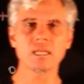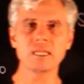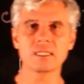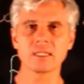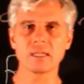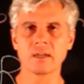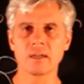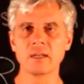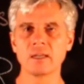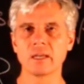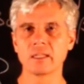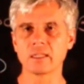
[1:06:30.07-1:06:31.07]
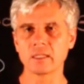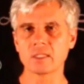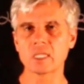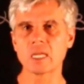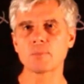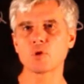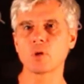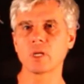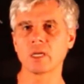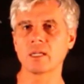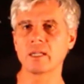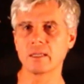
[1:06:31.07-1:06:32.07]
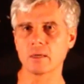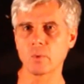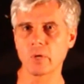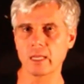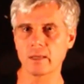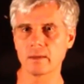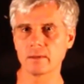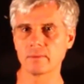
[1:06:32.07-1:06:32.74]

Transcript: easy and conceptually clear way.